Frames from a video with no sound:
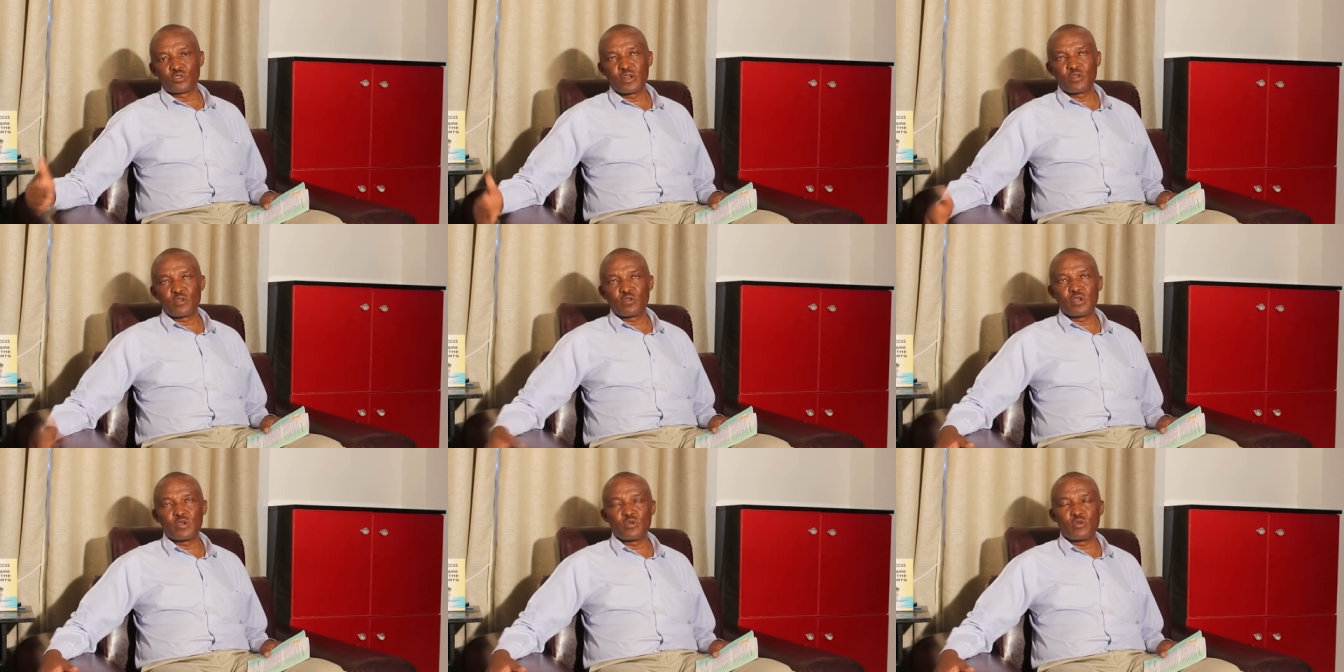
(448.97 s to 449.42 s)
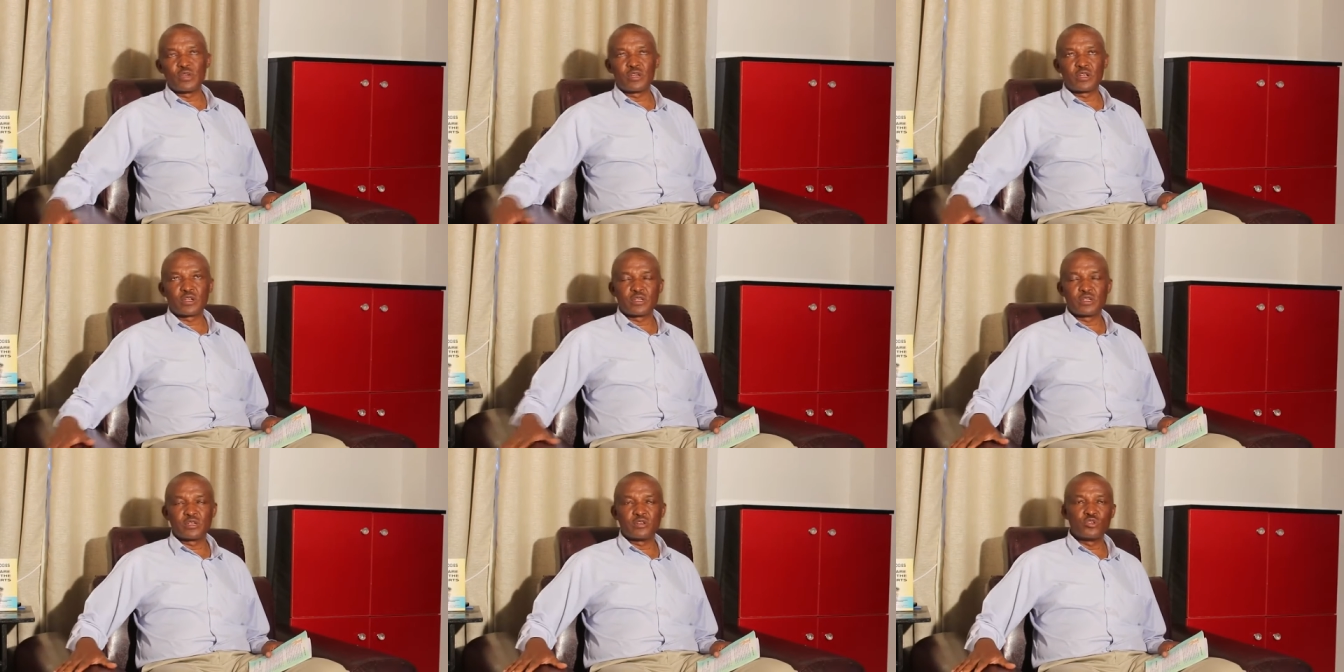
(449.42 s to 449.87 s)
When we,
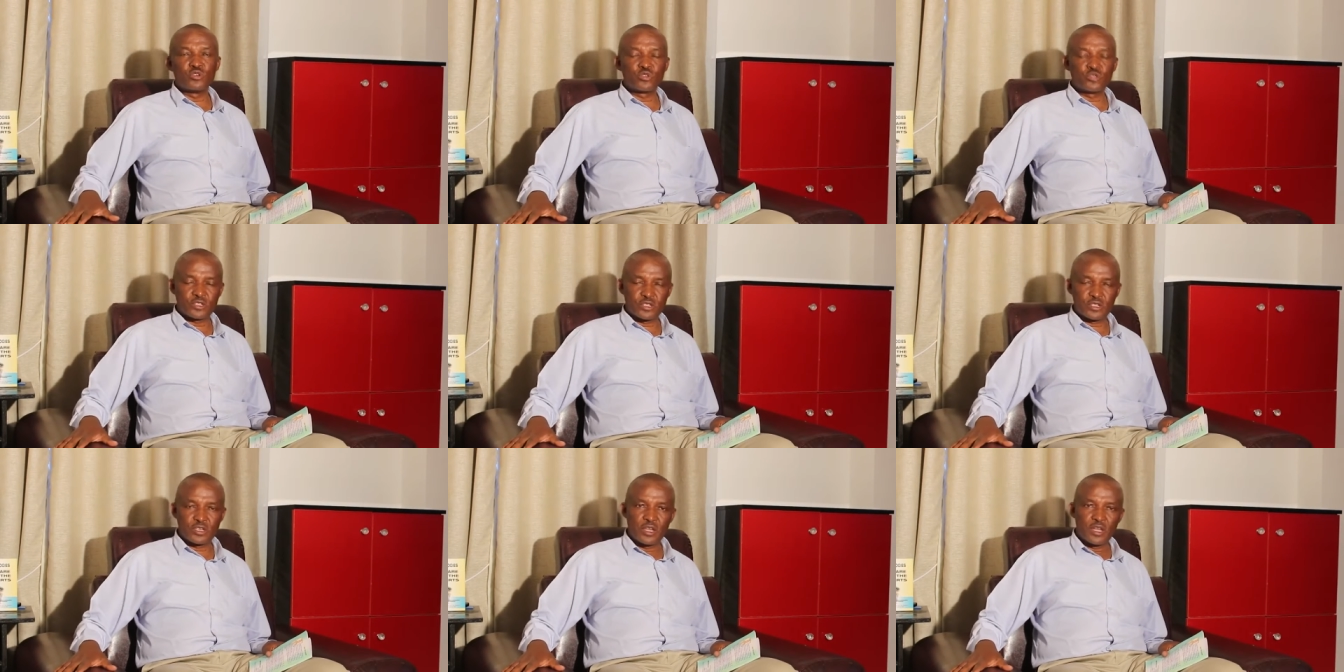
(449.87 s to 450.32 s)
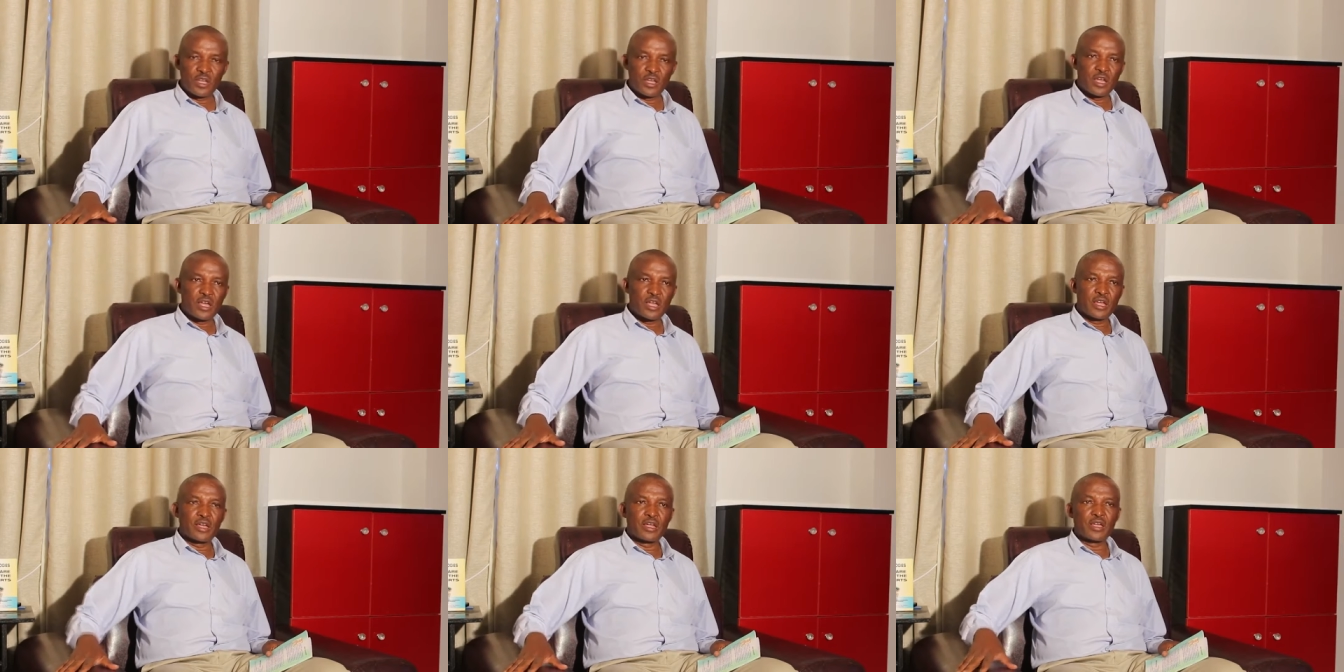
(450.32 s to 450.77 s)
we reduce
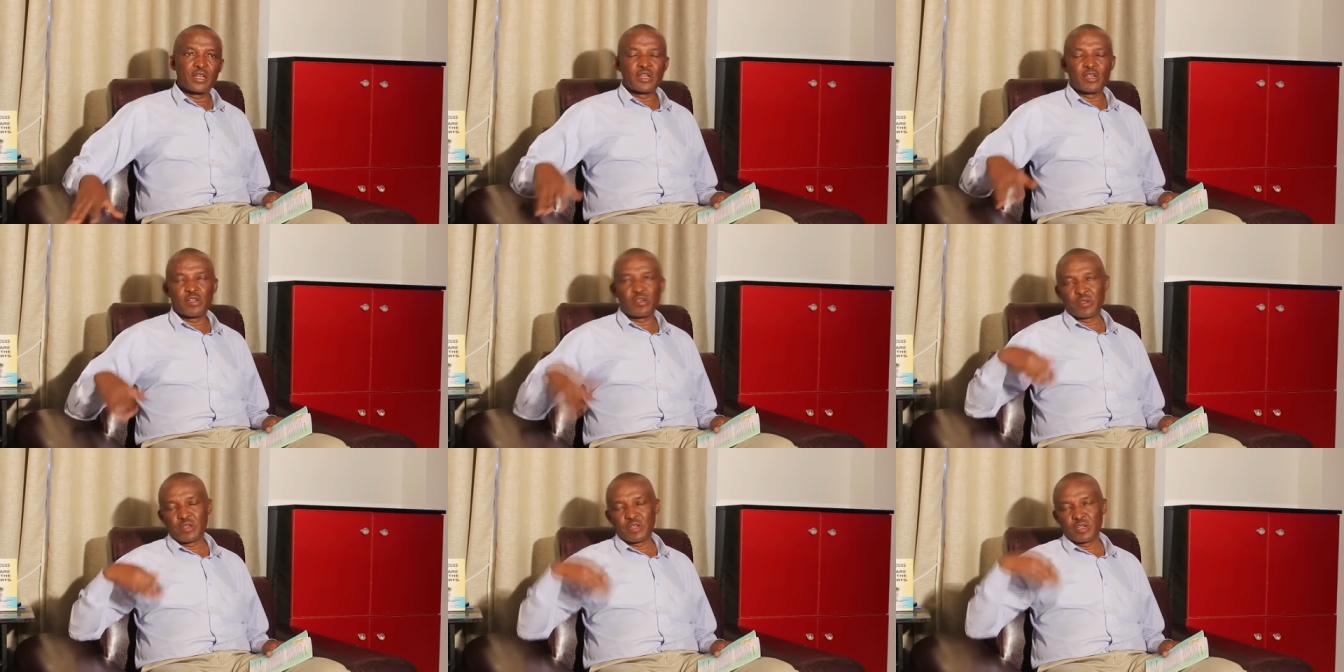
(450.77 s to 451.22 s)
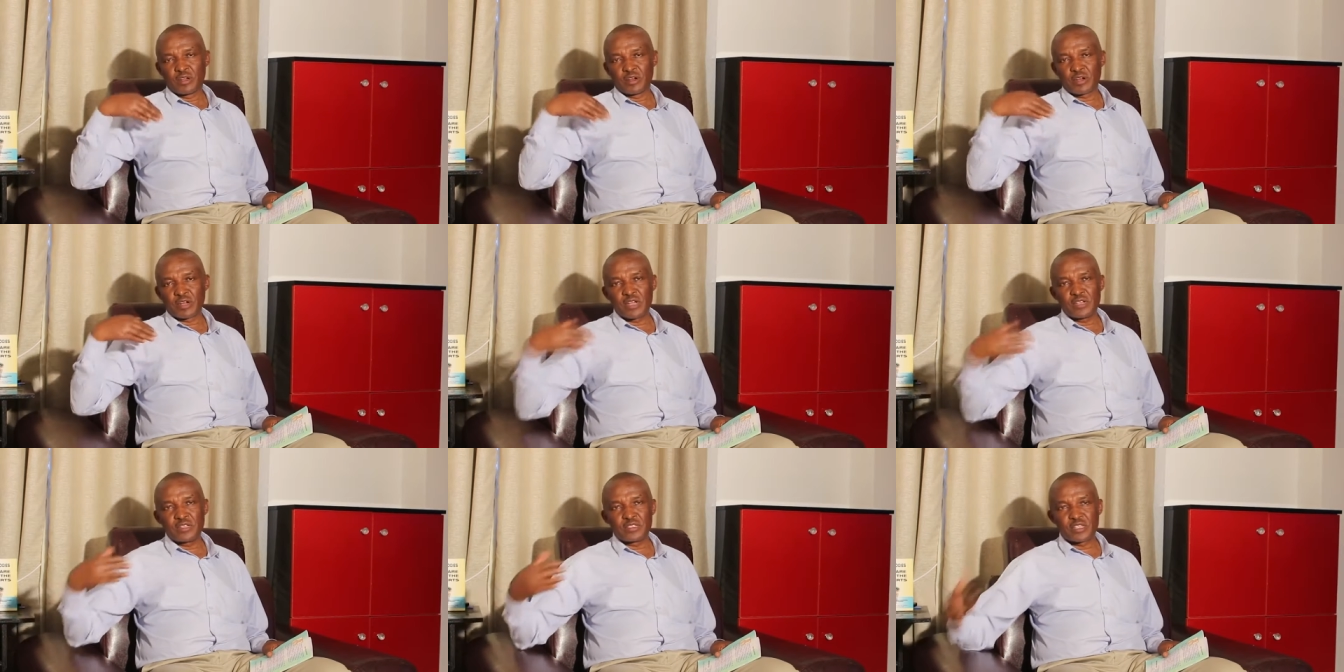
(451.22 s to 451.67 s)
uh,
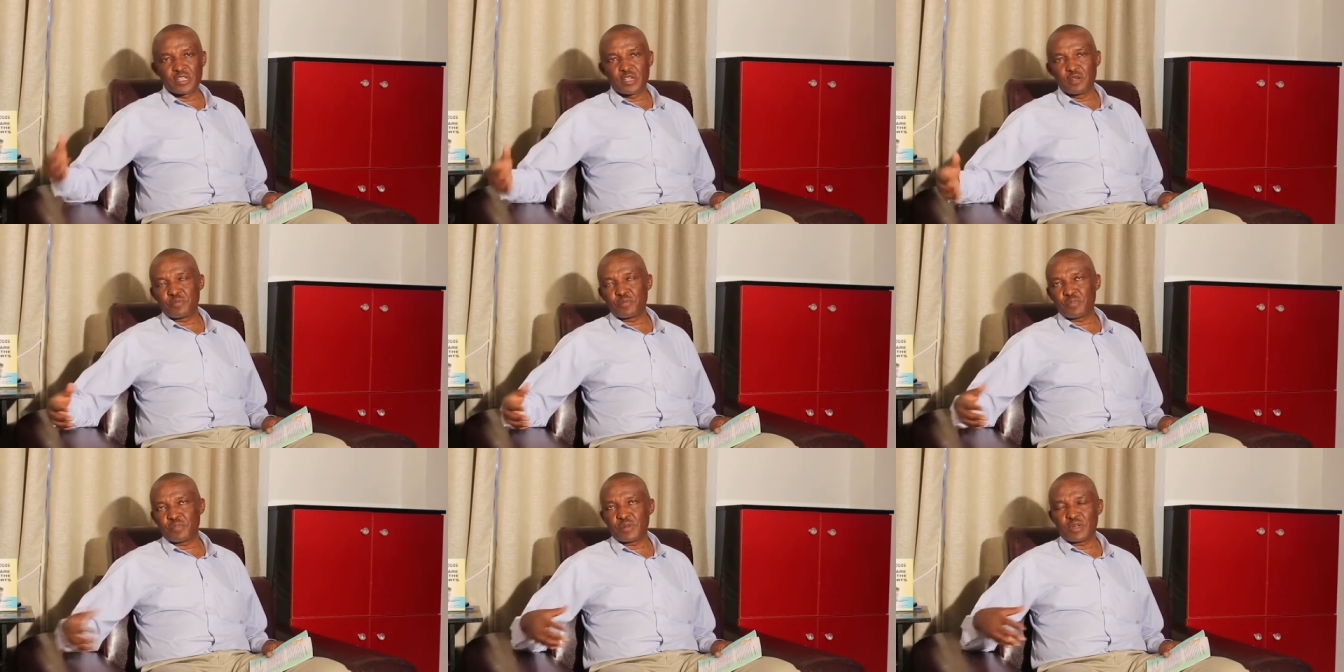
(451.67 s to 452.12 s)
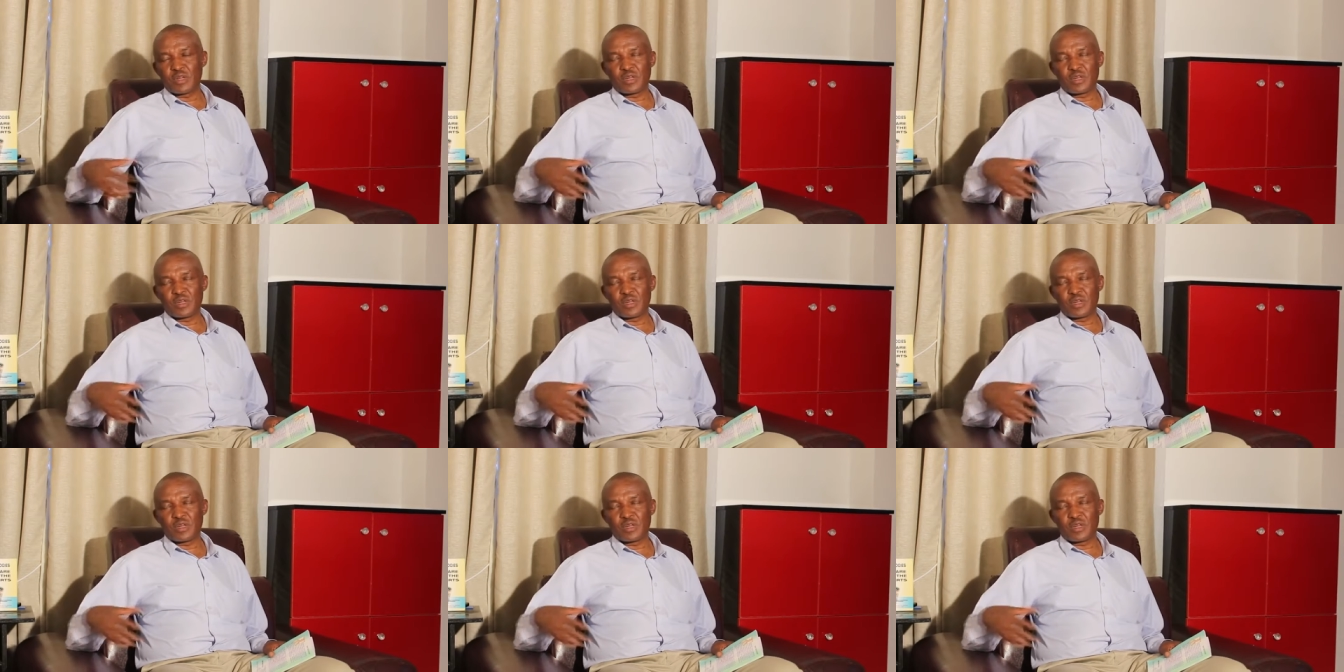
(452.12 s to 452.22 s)
red tape,